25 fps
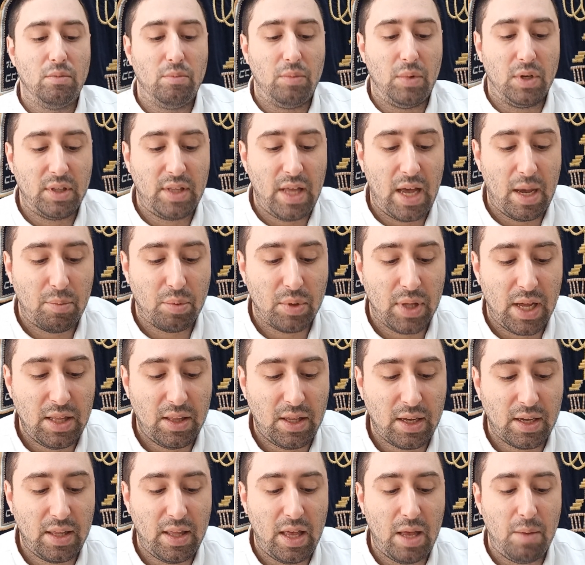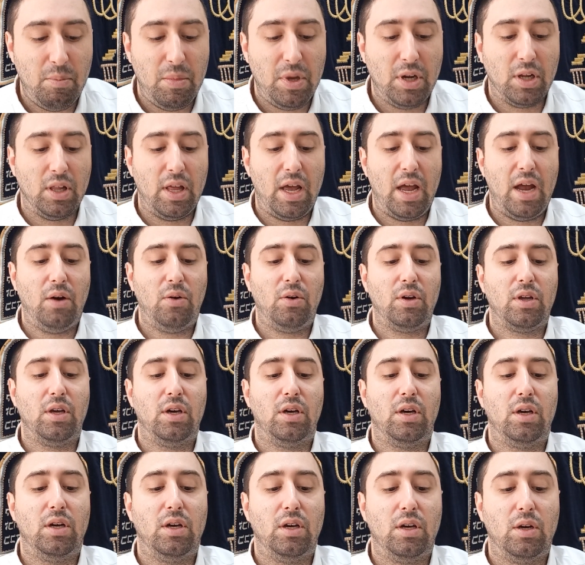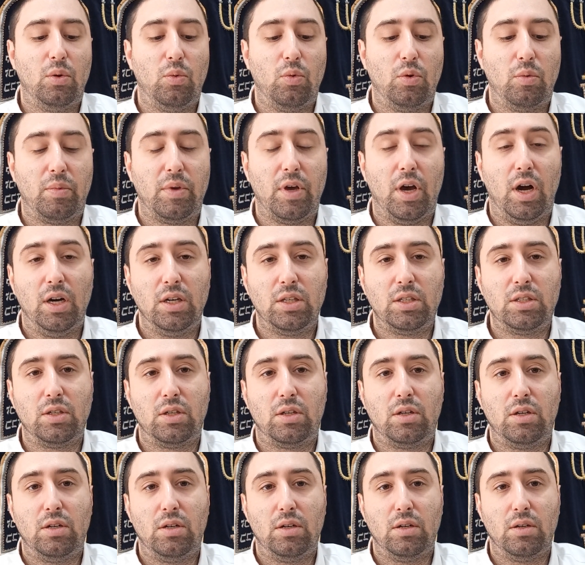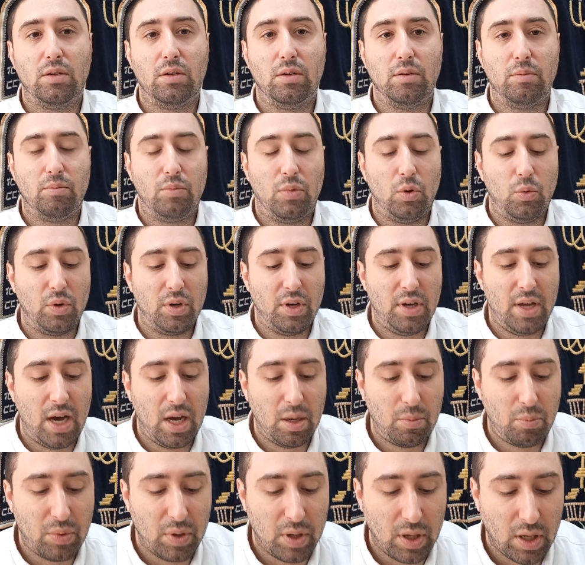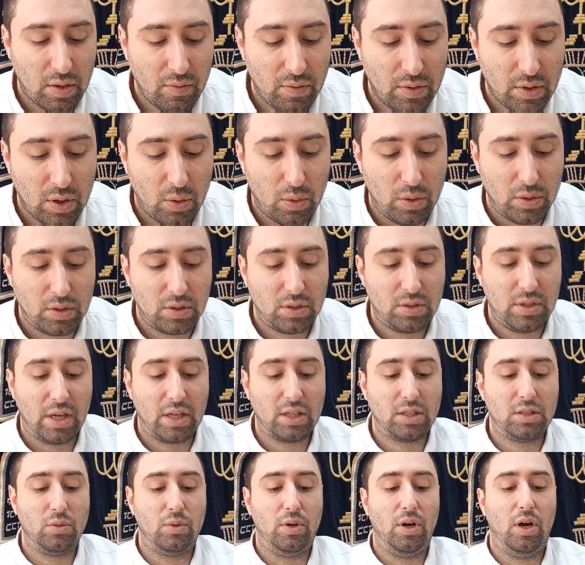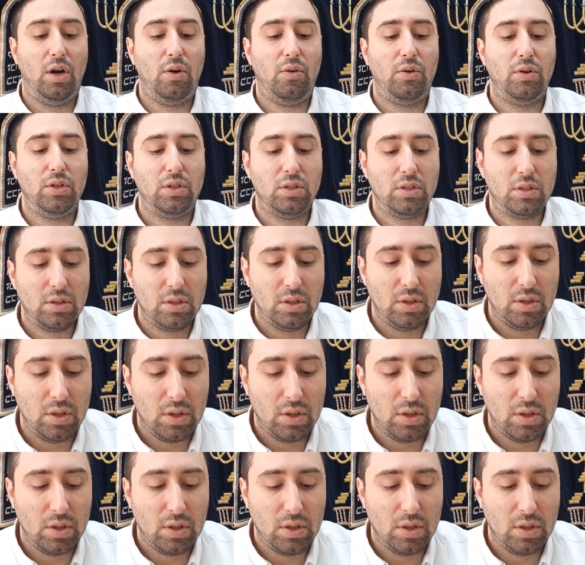But that planting in that middle area would be usher, but would not be, even though it's next to an aris,